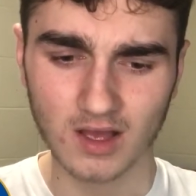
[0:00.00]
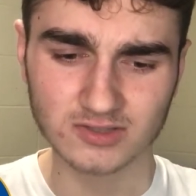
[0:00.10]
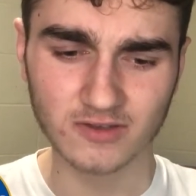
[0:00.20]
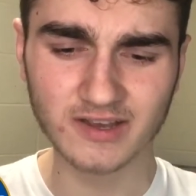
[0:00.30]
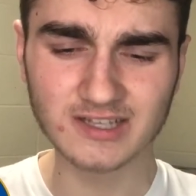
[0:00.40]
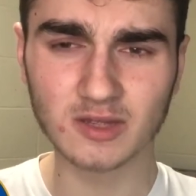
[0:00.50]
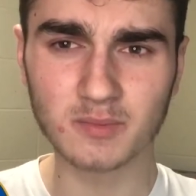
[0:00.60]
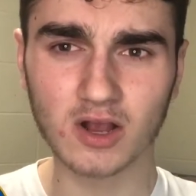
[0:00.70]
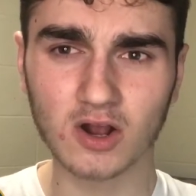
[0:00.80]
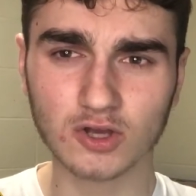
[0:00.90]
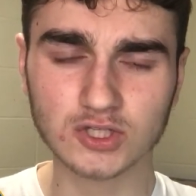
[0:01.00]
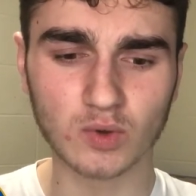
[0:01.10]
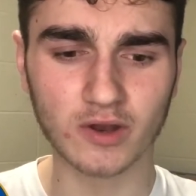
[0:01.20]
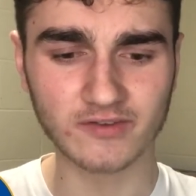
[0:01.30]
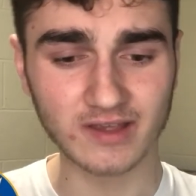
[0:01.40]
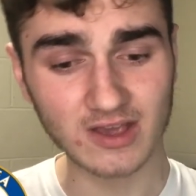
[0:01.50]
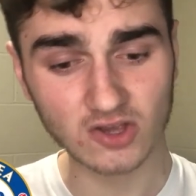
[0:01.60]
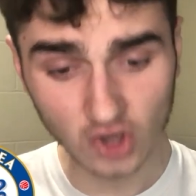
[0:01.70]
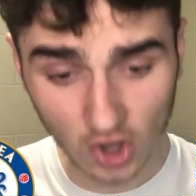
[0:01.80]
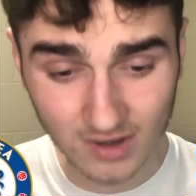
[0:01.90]
So I think it's going to be a close one. I think it
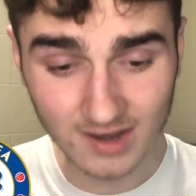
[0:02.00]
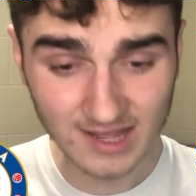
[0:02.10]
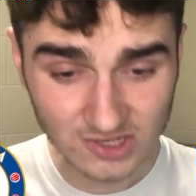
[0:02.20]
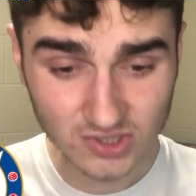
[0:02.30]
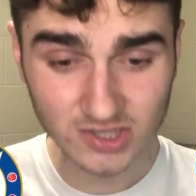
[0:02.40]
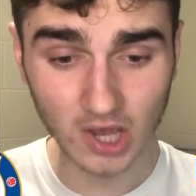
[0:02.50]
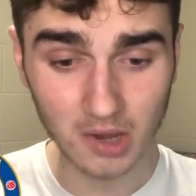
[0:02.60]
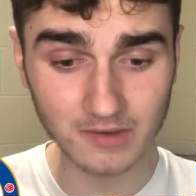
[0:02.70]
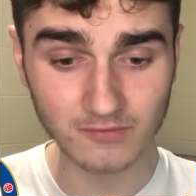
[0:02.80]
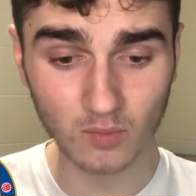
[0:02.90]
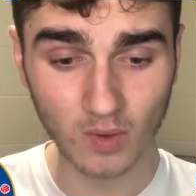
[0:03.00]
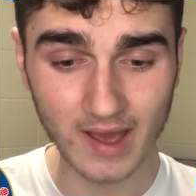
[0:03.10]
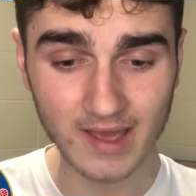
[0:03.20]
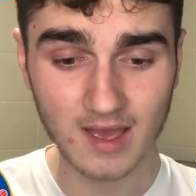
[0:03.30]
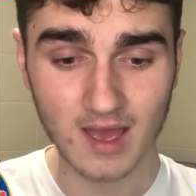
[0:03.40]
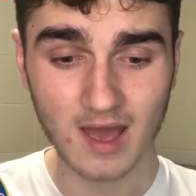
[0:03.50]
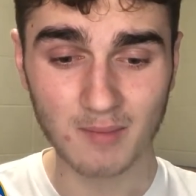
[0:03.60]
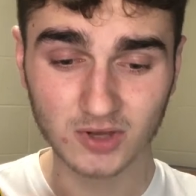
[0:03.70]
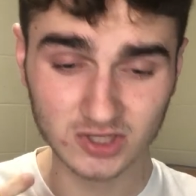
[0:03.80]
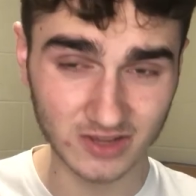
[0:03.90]
could literally go either way. And
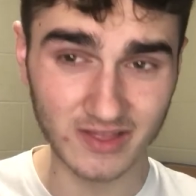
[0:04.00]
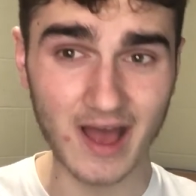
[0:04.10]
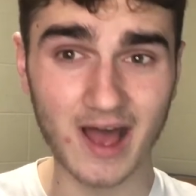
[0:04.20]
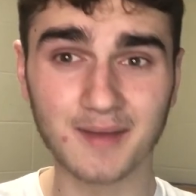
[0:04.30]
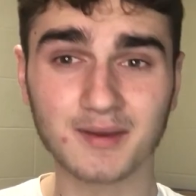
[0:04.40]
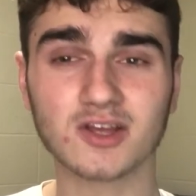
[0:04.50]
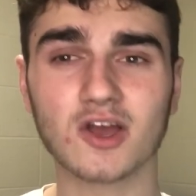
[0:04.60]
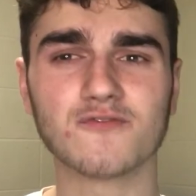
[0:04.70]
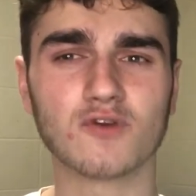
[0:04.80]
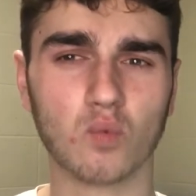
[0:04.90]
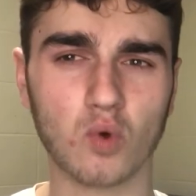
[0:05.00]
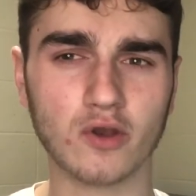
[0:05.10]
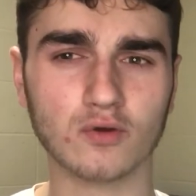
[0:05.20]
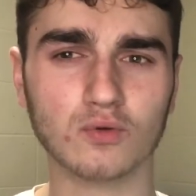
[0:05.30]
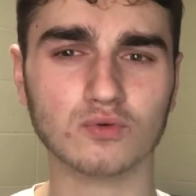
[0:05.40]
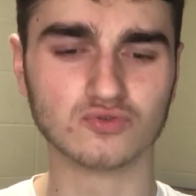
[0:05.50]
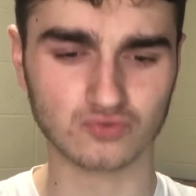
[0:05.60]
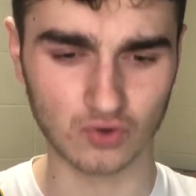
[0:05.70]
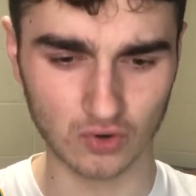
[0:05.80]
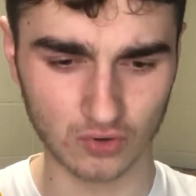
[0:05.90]
because of that, I'm going to go for a 1-1
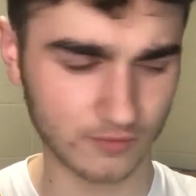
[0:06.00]
draw.